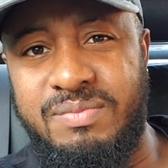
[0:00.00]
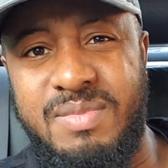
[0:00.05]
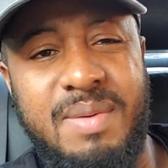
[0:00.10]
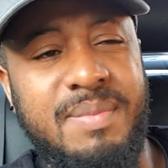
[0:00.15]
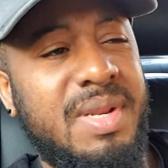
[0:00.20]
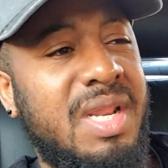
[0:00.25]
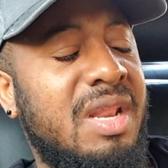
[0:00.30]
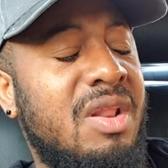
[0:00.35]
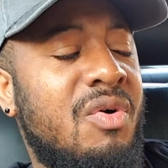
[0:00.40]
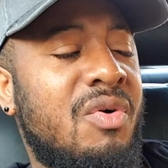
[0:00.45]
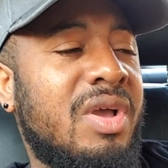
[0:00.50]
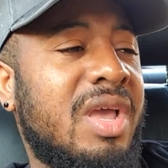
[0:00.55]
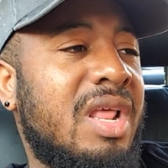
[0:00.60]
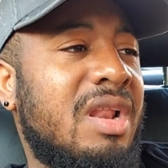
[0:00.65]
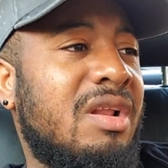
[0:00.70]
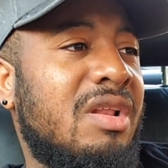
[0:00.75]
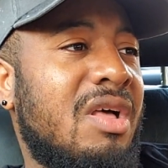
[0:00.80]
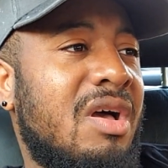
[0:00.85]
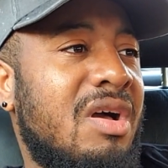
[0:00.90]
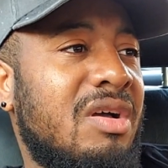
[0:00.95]
Maybe they don't get
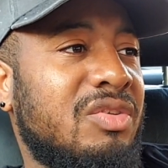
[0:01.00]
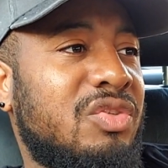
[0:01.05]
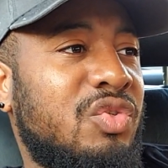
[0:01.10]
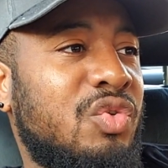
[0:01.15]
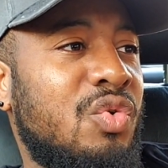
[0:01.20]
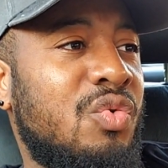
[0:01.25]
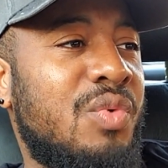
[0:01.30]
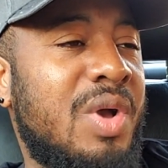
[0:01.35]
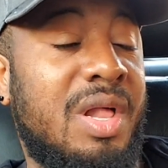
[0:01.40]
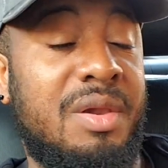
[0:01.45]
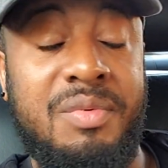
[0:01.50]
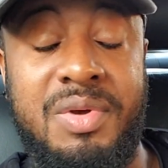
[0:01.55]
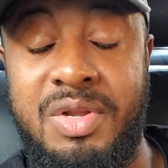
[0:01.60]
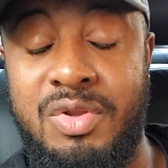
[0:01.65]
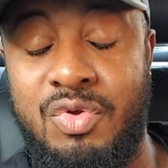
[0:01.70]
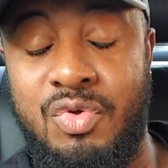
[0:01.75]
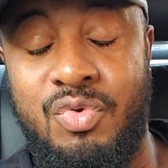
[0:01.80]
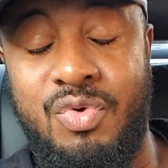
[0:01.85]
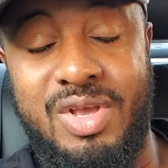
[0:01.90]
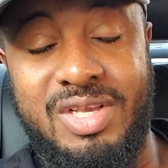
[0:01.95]
along too well with
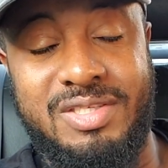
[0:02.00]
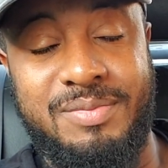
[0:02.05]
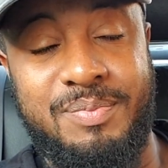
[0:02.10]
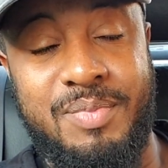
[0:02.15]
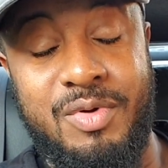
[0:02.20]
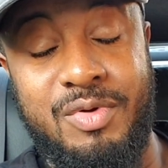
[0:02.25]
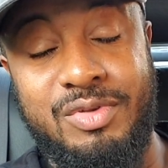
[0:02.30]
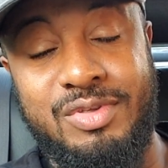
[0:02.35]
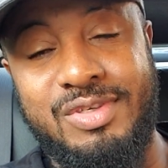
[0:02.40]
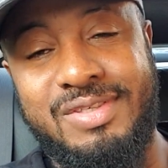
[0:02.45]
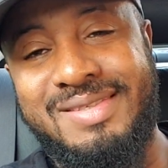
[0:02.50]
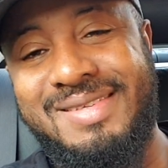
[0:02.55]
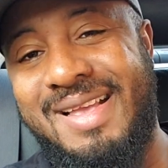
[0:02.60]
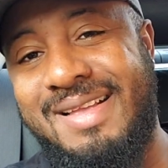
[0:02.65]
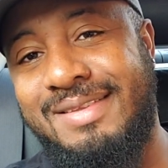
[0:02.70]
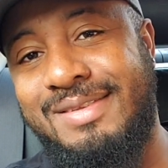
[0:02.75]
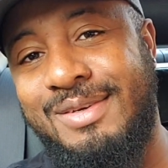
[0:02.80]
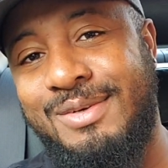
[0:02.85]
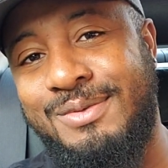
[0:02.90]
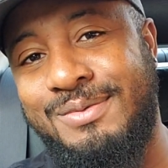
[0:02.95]
Nuno Espirito
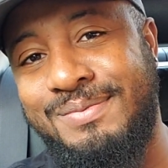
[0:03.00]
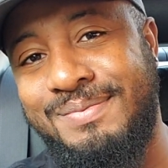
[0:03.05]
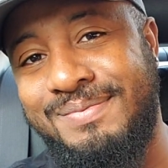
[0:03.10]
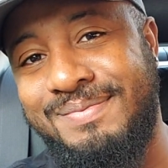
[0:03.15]
Santo.